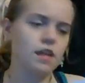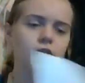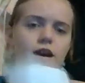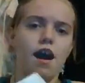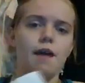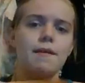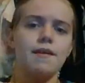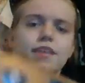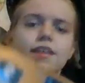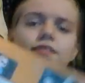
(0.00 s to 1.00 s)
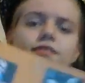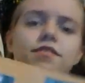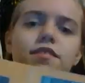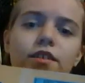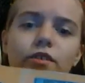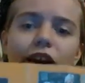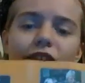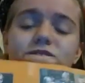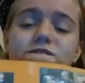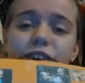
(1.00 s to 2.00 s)
I made this when I
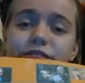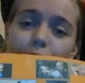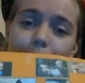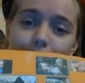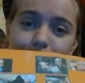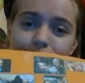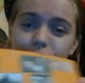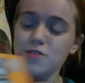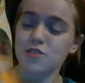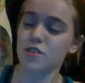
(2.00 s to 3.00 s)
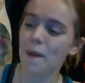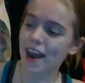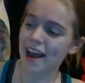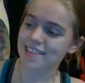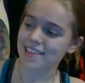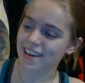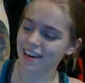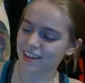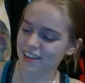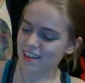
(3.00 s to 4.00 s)
first got my printer, which is a bad
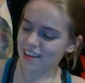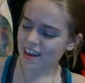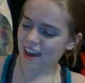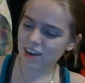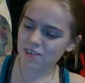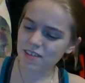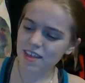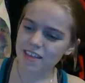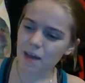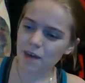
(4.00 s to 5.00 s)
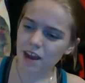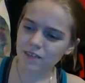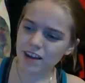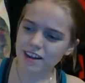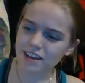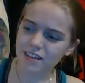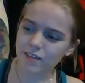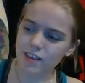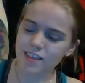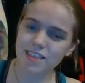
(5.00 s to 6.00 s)
idea. I didn't realize how bad of an idea it
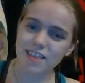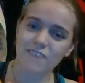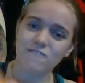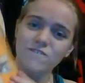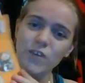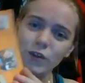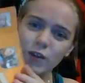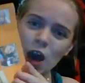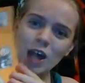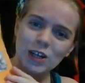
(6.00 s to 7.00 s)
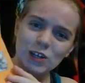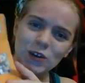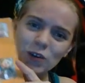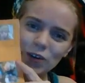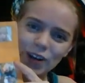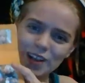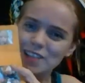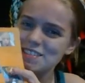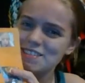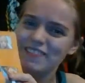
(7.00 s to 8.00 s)
was. It's like full color
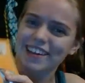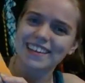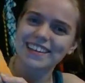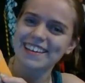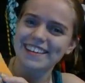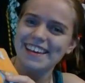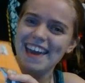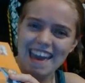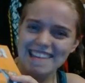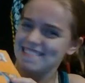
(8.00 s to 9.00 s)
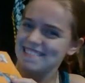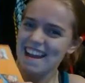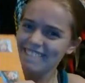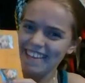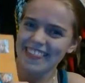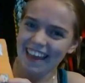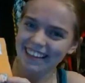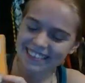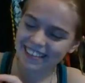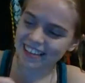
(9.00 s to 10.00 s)
orange, and I'm like, I shouldn't have done that.
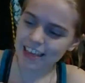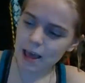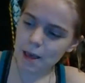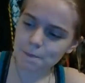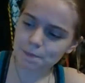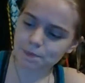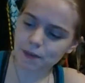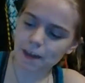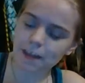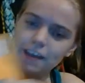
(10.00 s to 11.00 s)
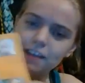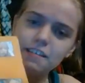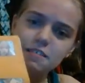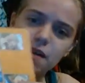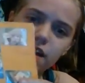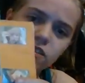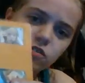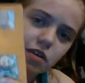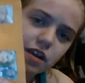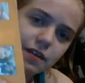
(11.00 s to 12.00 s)
But yeah, like it says "My
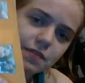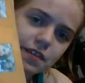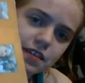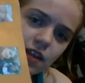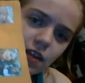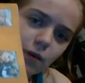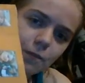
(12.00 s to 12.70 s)
Story" in yellow.